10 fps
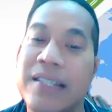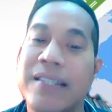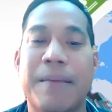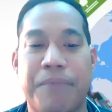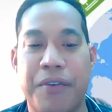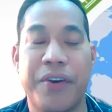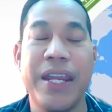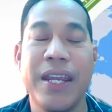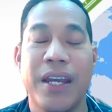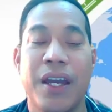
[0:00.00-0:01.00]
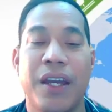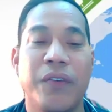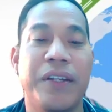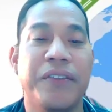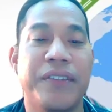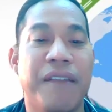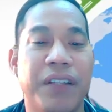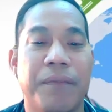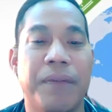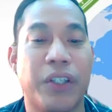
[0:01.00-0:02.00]
In step 3, you need to
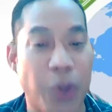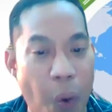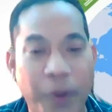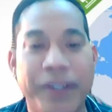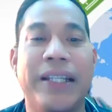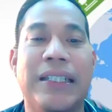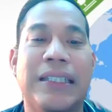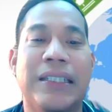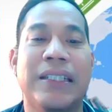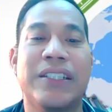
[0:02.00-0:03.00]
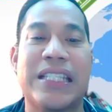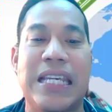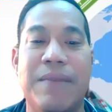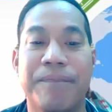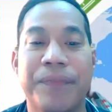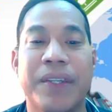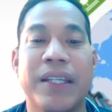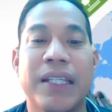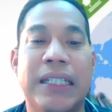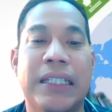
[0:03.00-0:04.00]
develop a coding scheme.
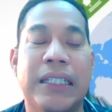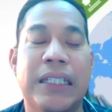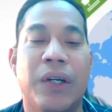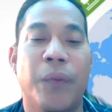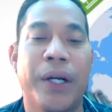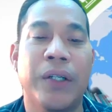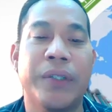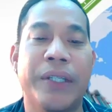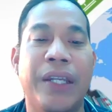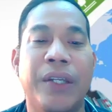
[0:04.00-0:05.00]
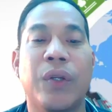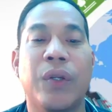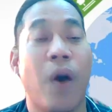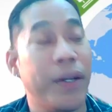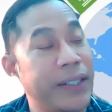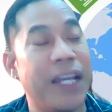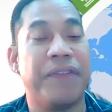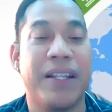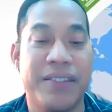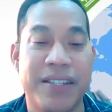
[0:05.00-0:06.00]
Well, in
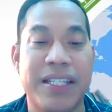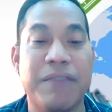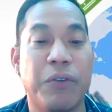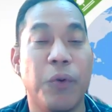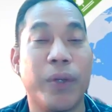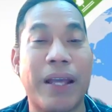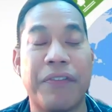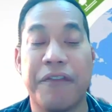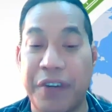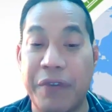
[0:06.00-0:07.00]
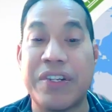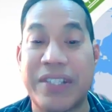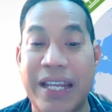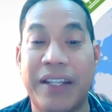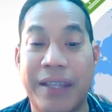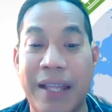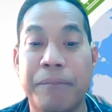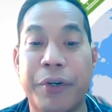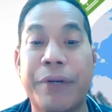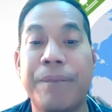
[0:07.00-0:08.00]
quantitative analysis, if you look at the frequency and the
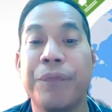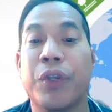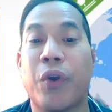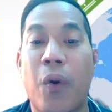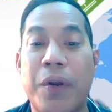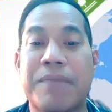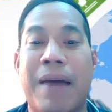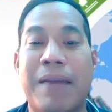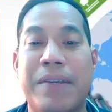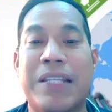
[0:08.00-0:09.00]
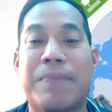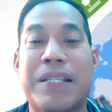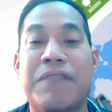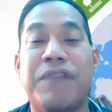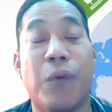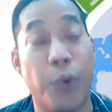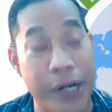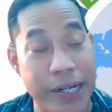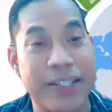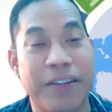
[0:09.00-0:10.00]
number, codes might be specific
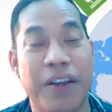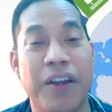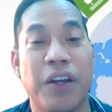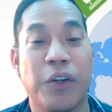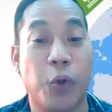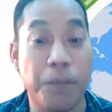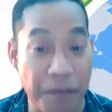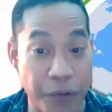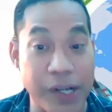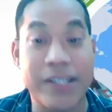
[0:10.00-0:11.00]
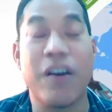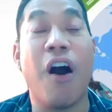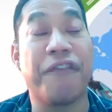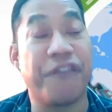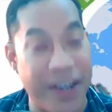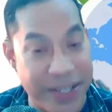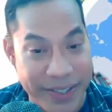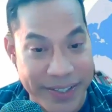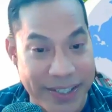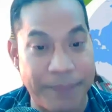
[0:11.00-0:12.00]
words, groups of words or
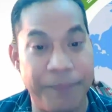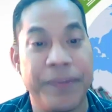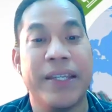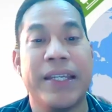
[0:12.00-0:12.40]
phrases.